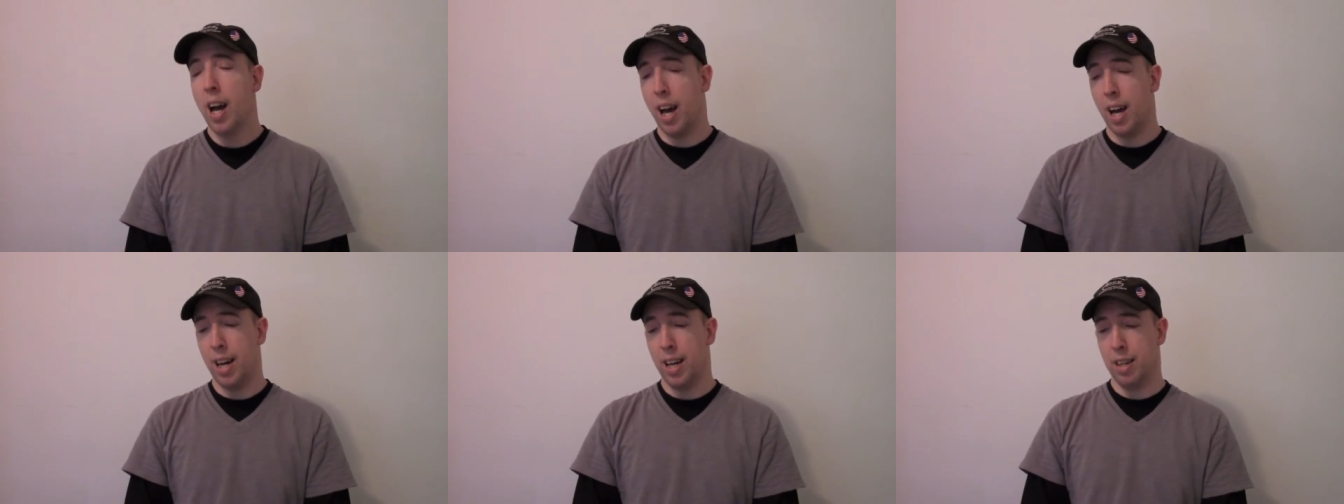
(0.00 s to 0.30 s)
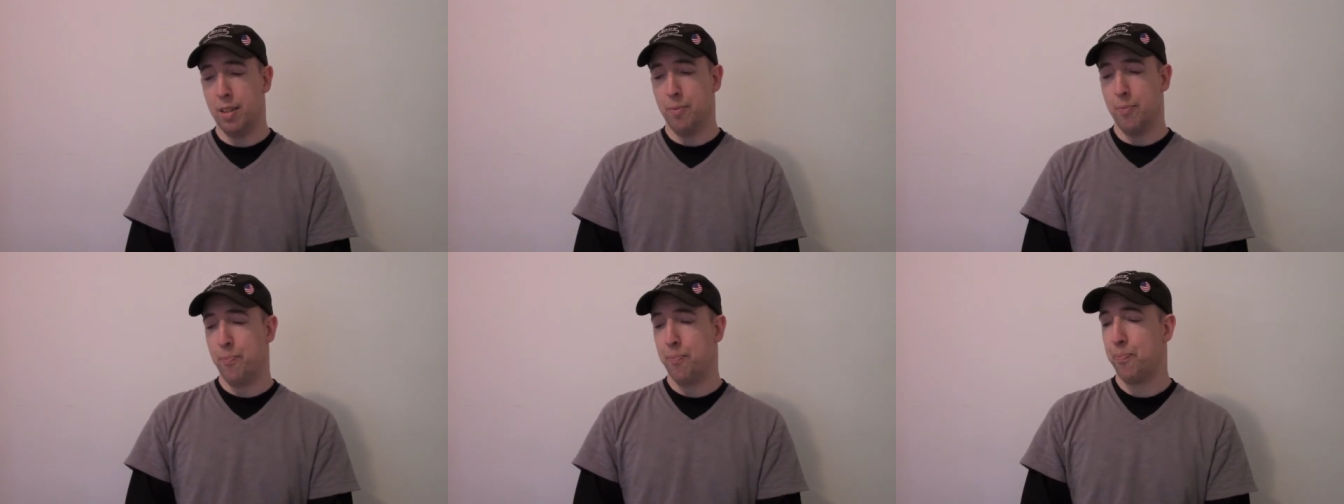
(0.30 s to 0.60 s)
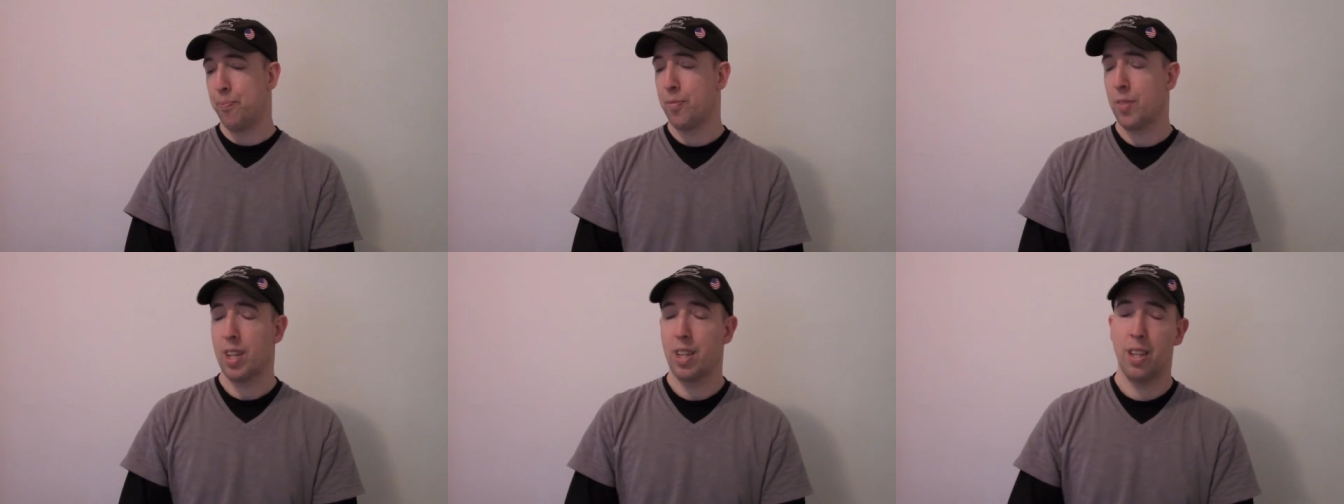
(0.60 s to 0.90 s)

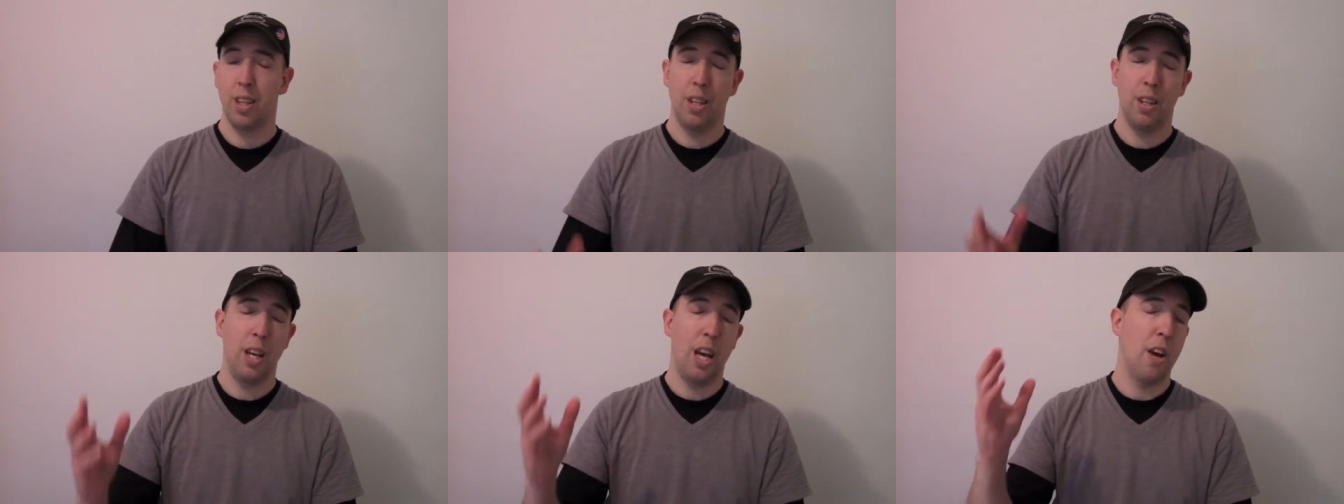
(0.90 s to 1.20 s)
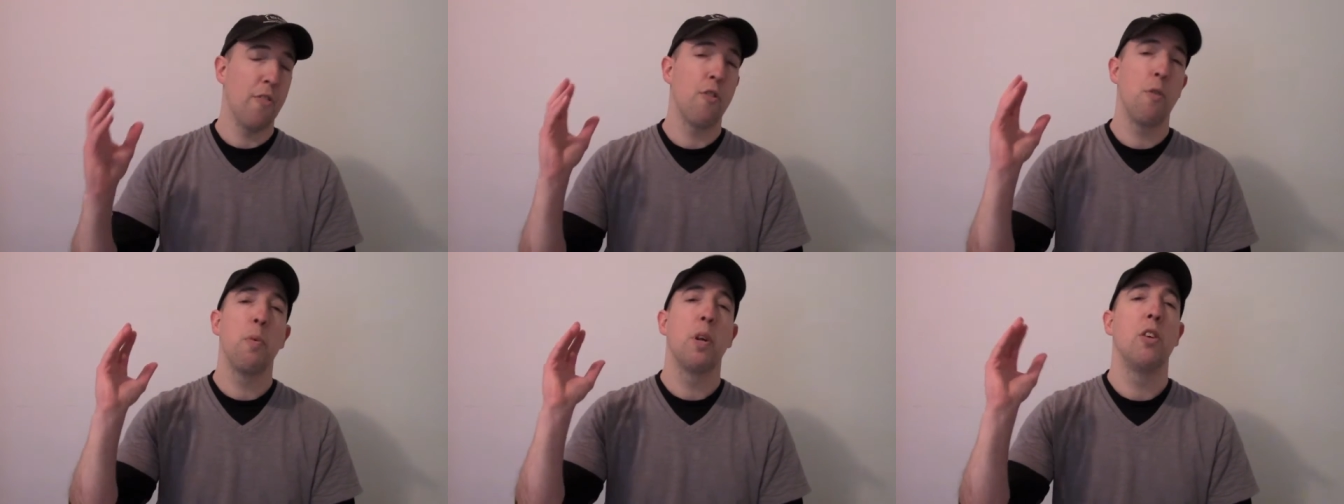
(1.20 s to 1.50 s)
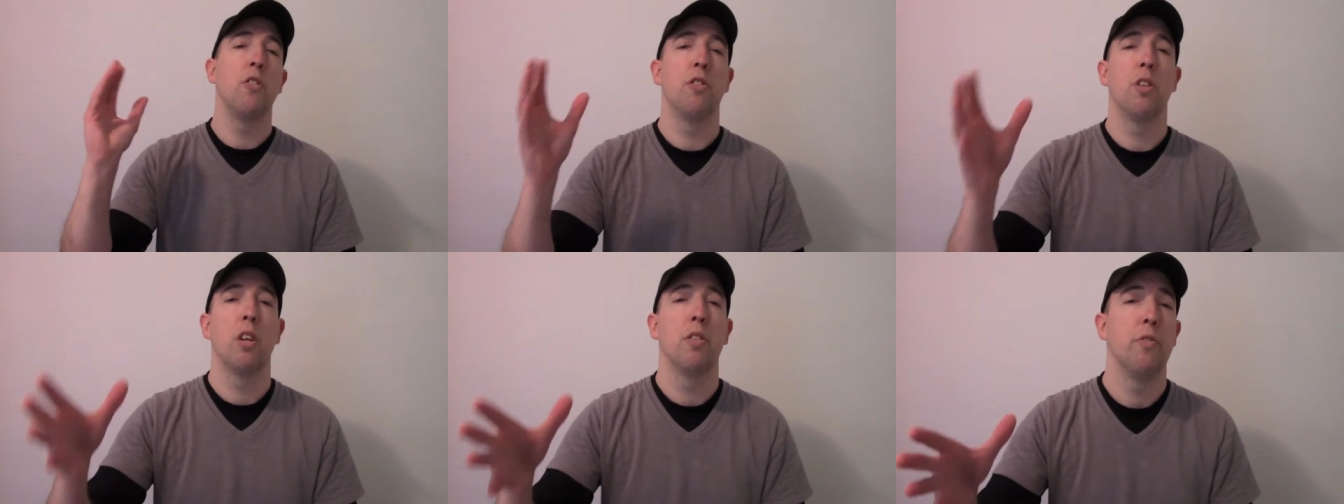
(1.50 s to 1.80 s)
Um,
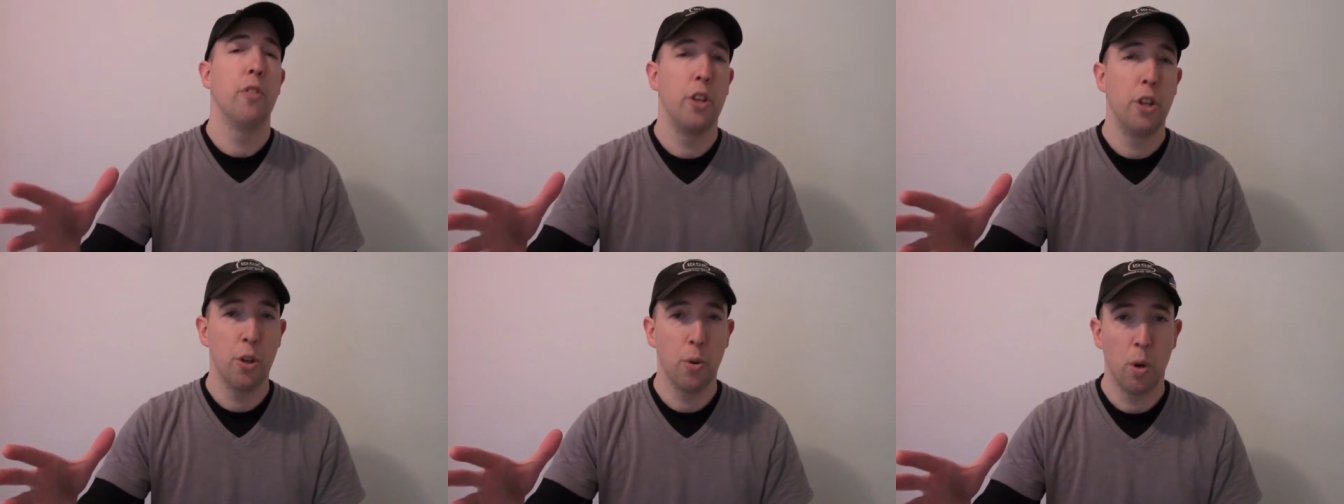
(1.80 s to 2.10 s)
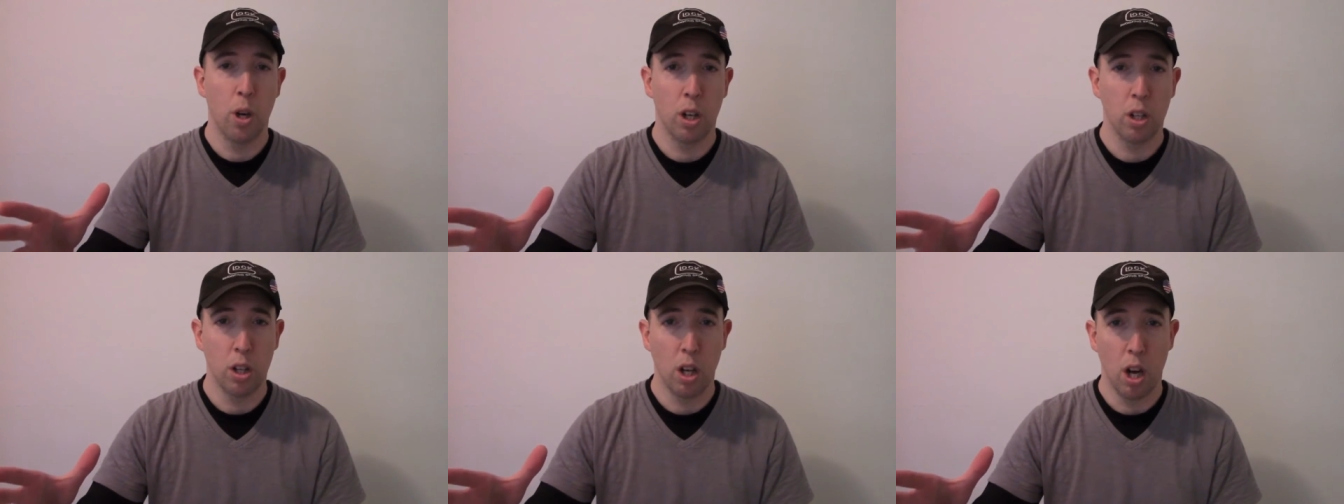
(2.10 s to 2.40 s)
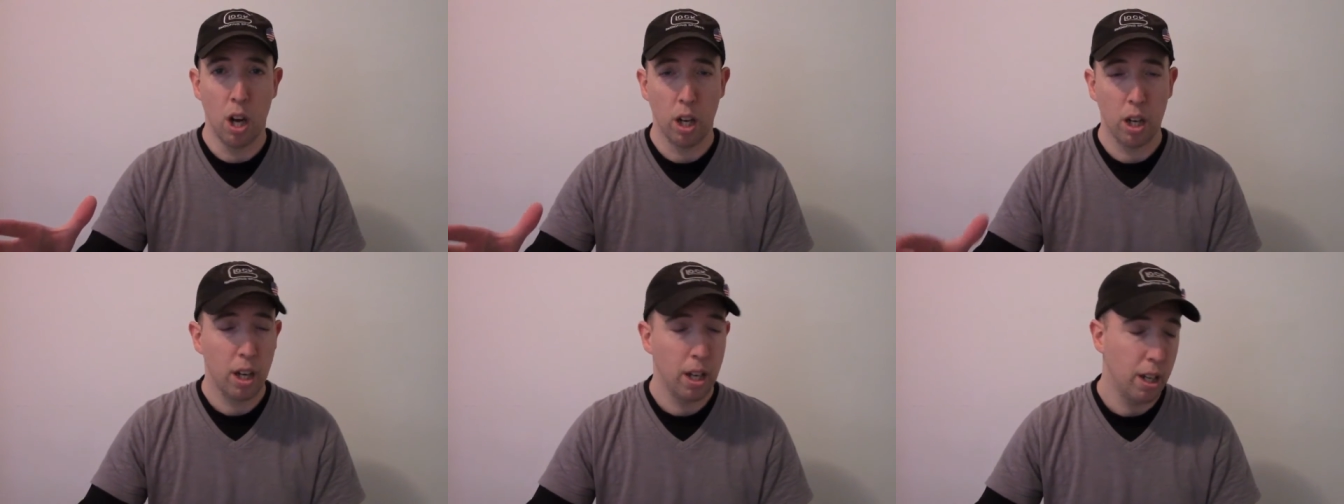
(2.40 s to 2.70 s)
everybody's done a video on
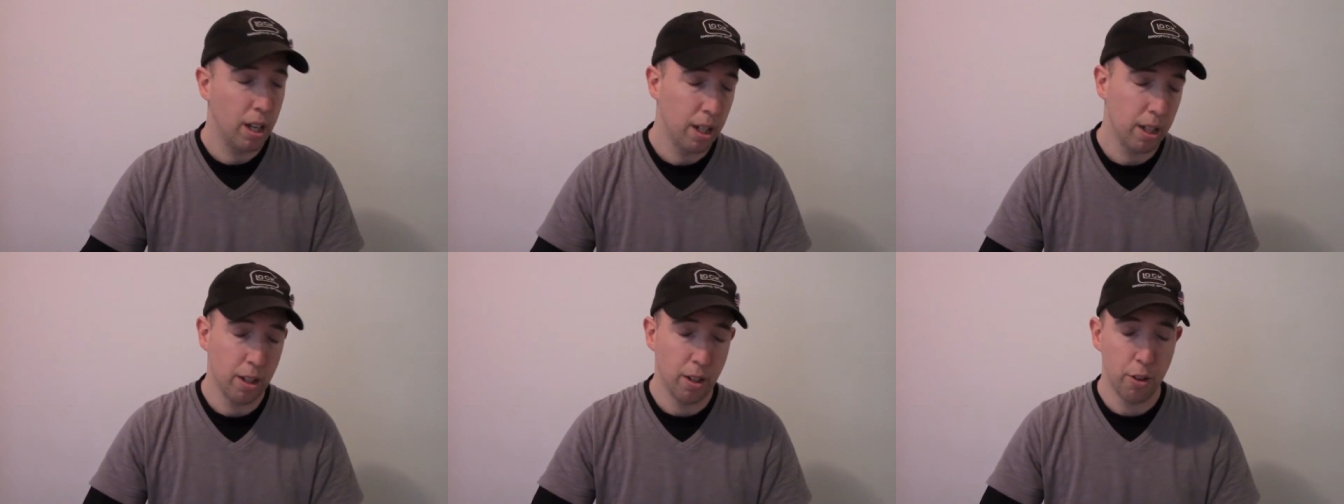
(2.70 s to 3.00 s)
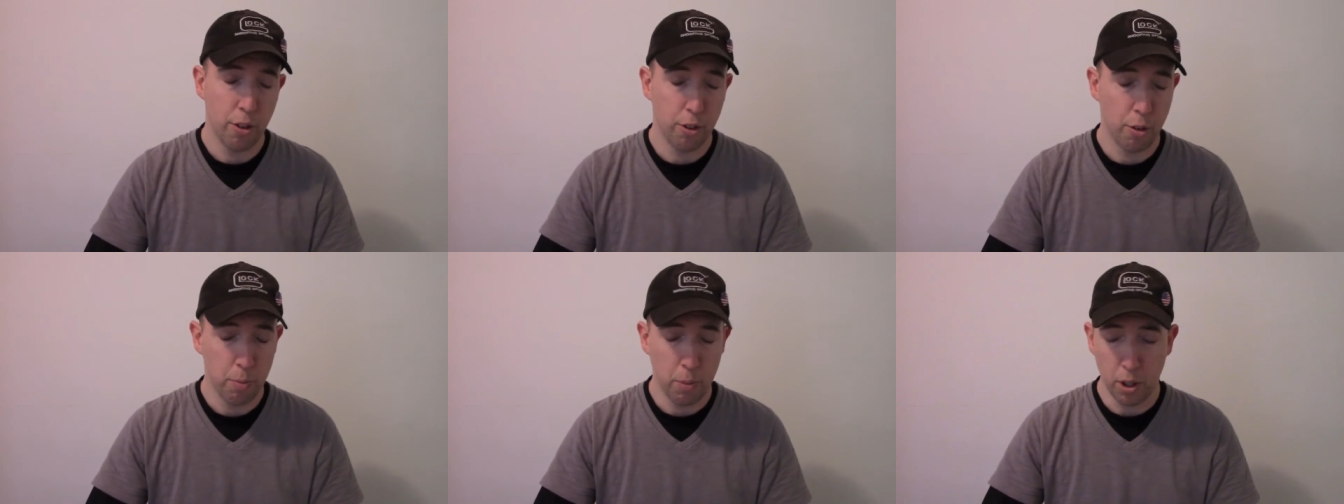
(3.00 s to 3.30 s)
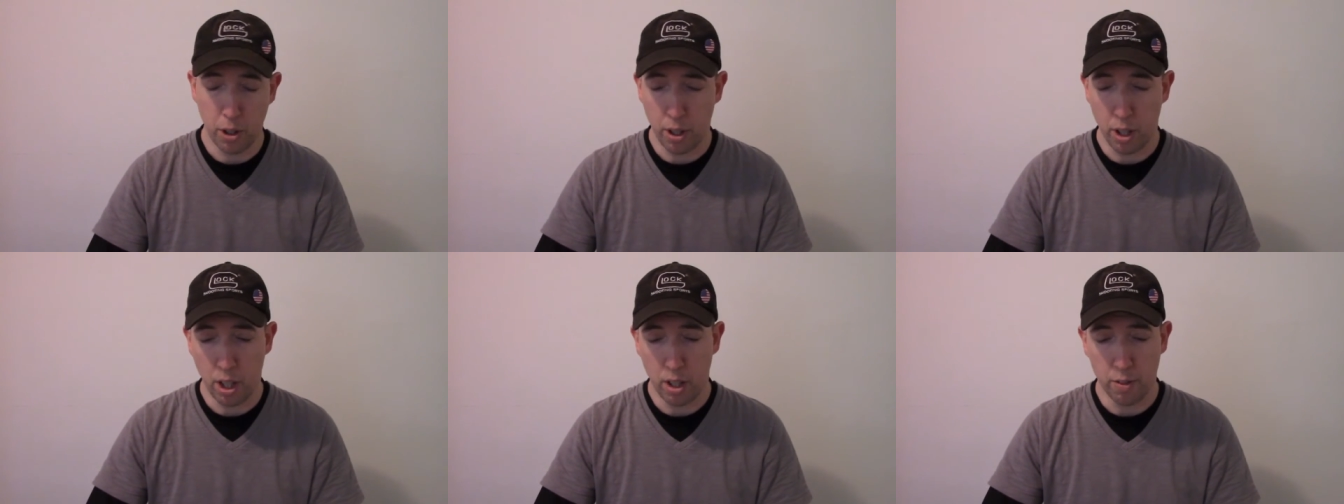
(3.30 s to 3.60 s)
Glock. There's a
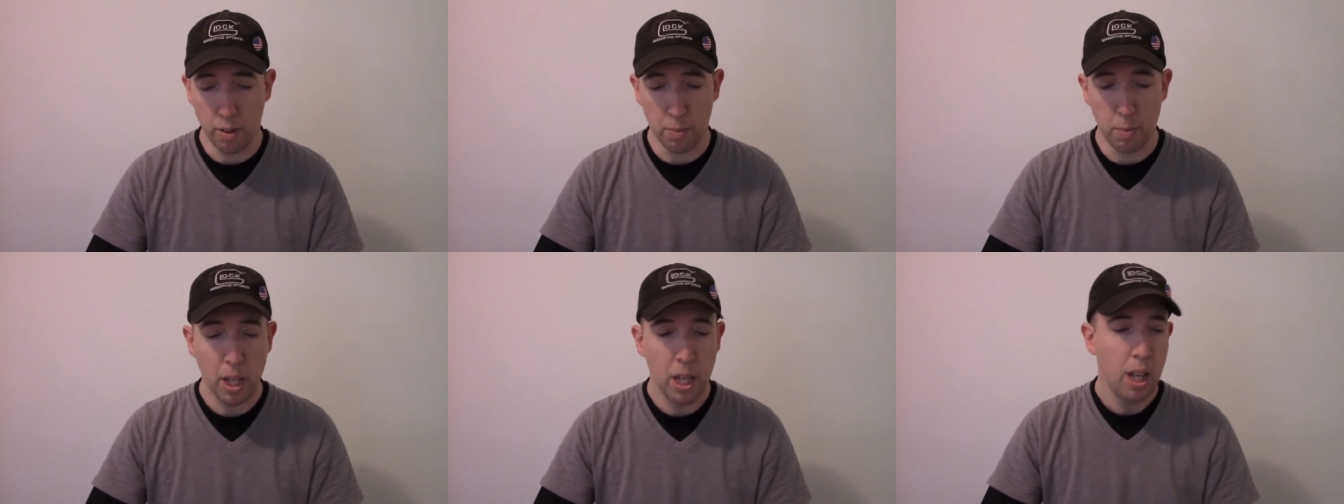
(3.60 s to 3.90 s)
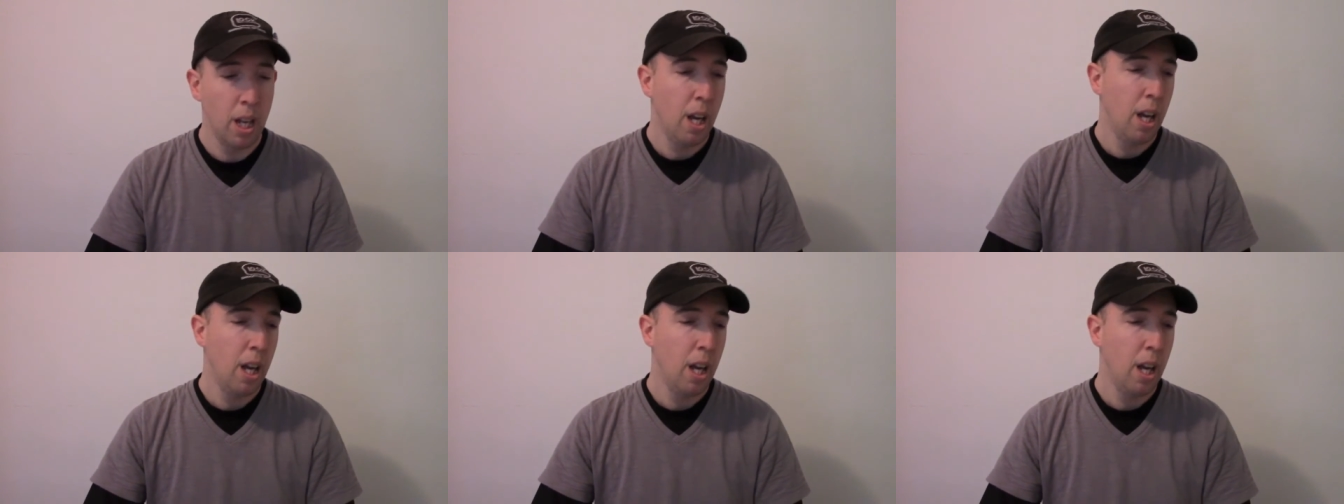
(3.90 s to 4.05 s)
million of them.